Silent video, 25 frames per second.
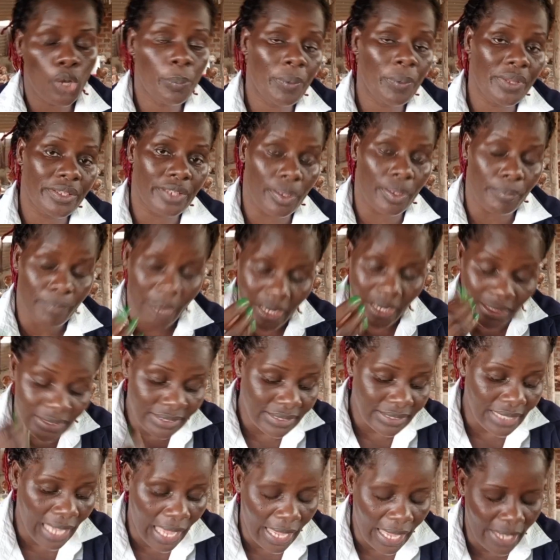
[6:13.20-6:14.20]
open the
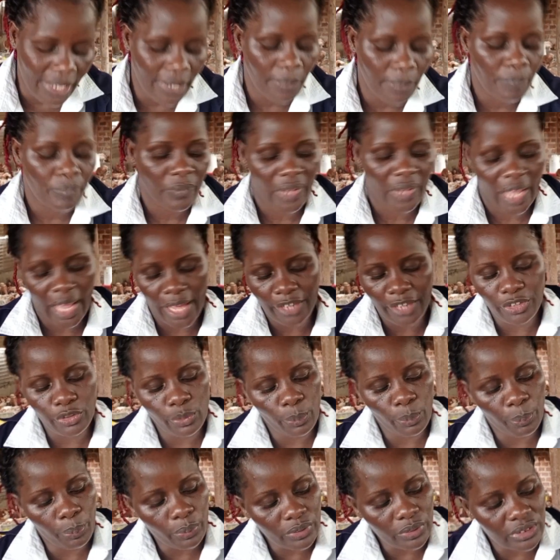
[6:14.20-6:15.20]
bird's eye and
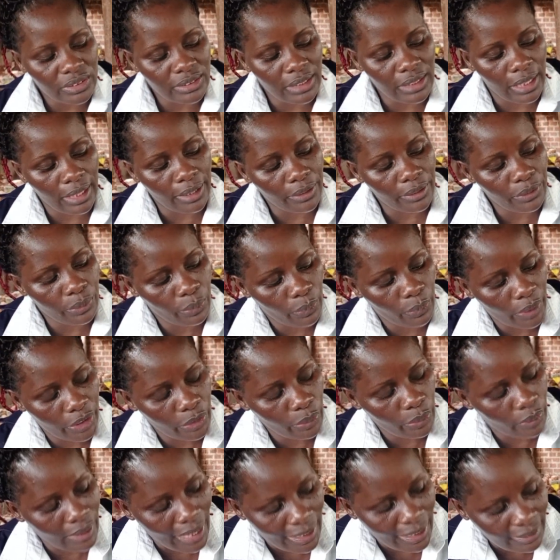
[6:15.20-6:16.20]
you put when
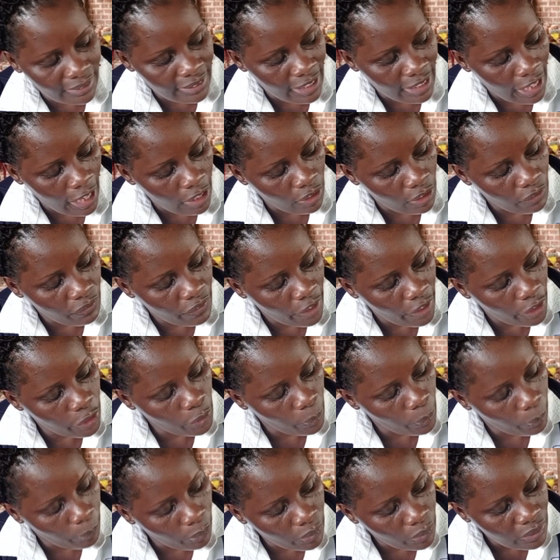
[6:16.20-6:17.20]
you cut the aloe vera,
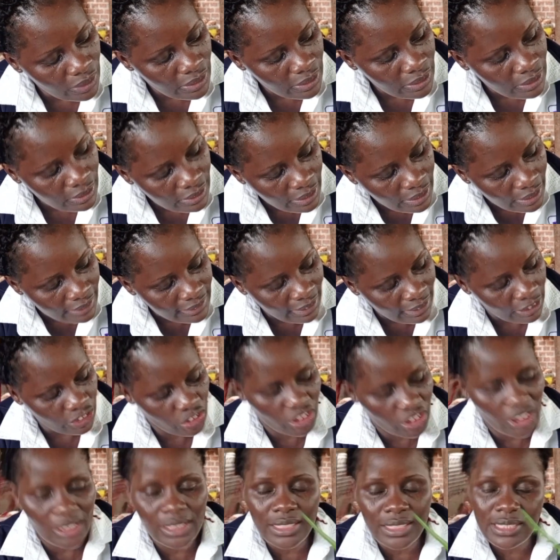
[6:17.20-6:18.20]
there's a
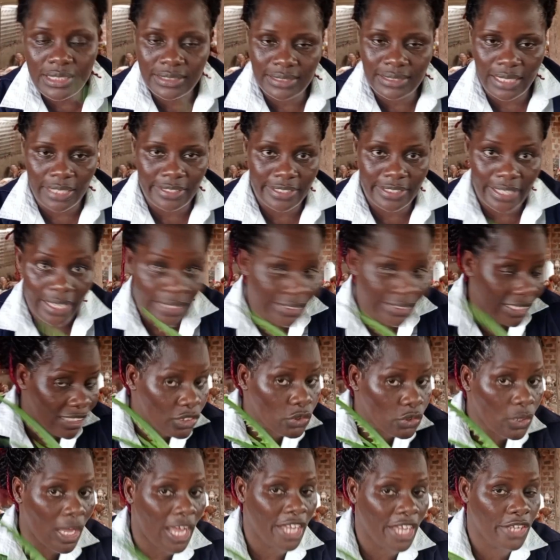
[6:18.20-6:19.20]
gel inside there
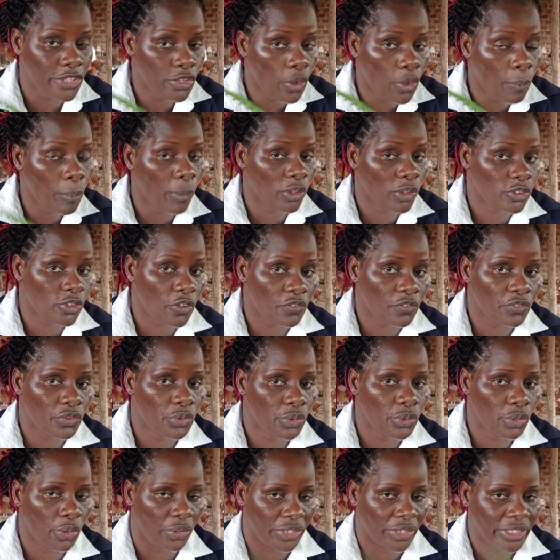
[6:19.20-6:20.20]
that I know most of you
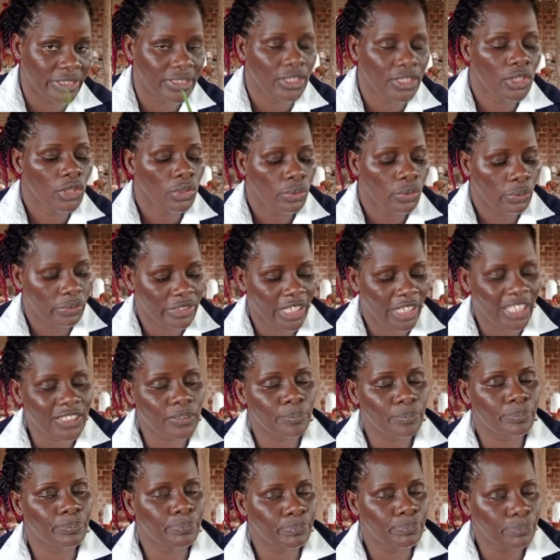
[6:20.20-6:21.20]
know it. You
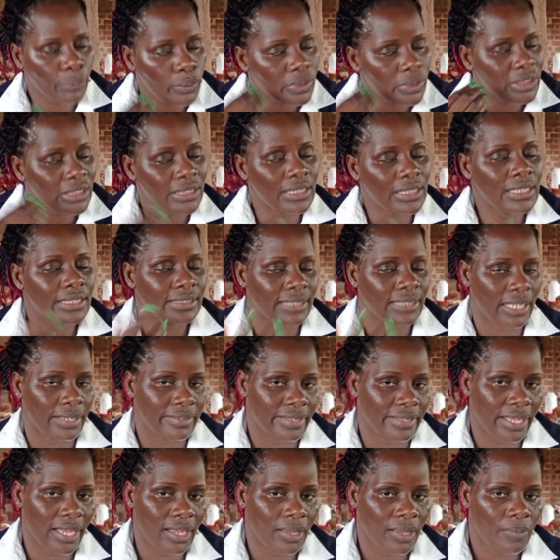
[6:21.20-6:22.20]
just put it
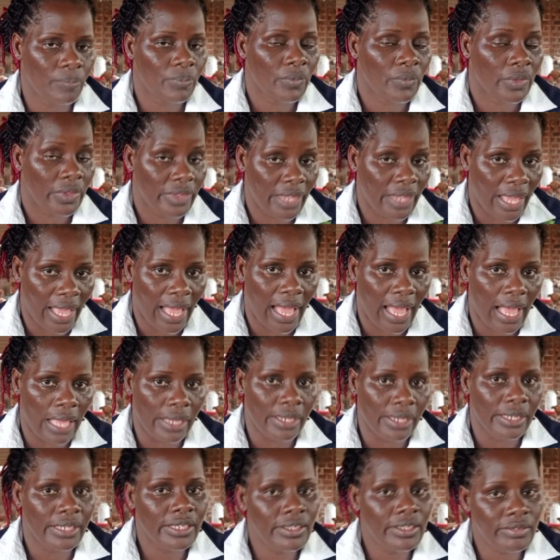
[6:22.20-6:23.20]
inside the
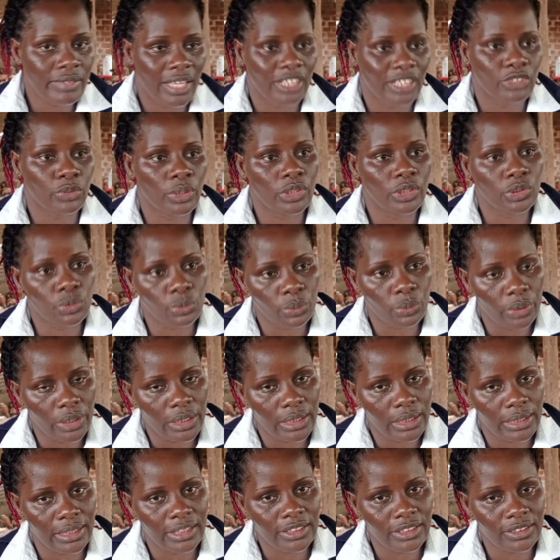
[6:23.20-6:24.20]
eye. In that way it will
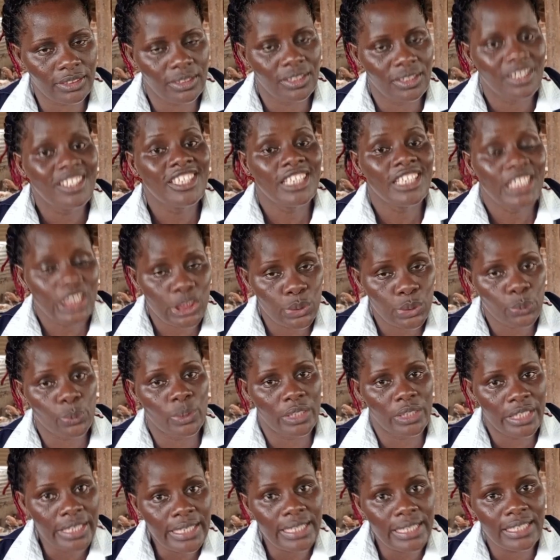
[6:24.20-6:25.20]
heal
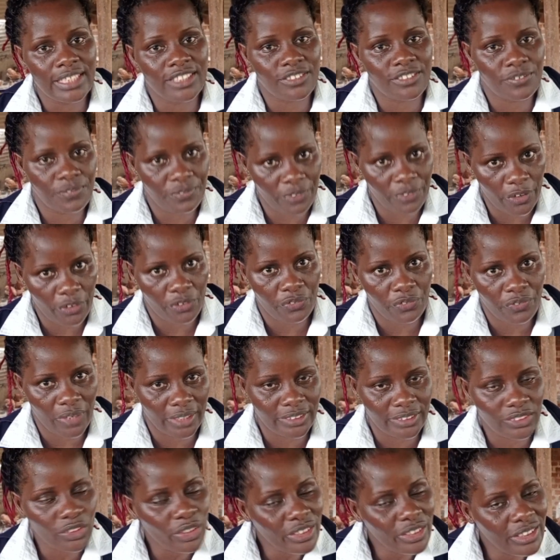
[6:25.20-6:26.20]
it very
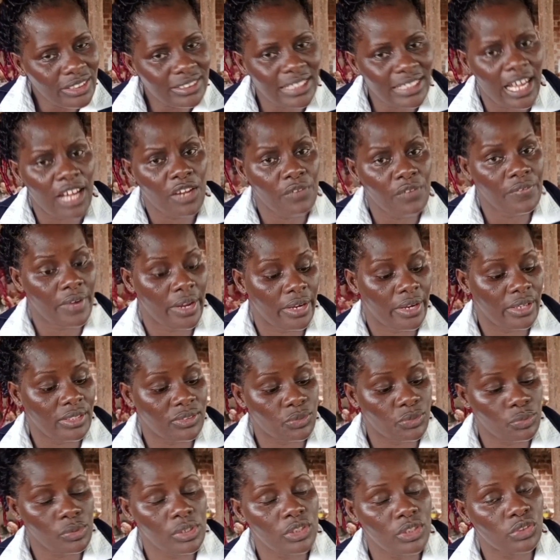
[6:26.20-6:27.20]
fast. So this aloe vera
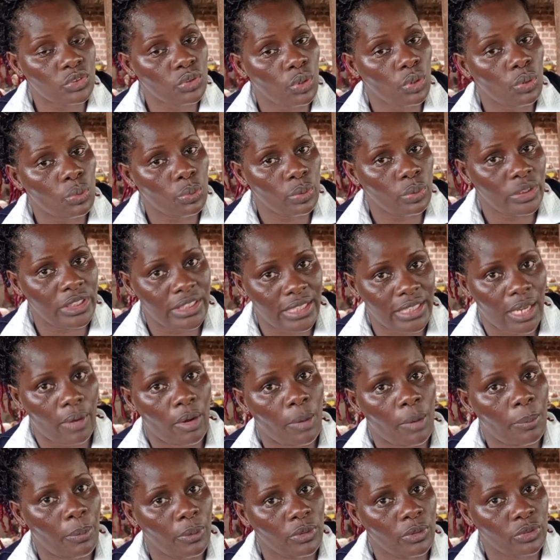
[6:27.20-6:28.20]
is really so good in
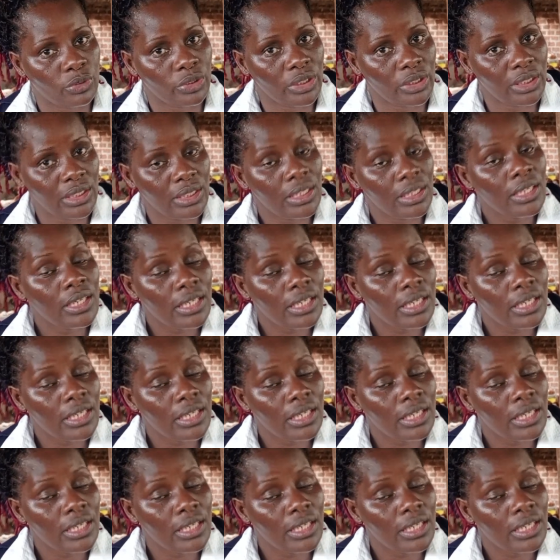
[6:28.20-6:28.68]
our poultry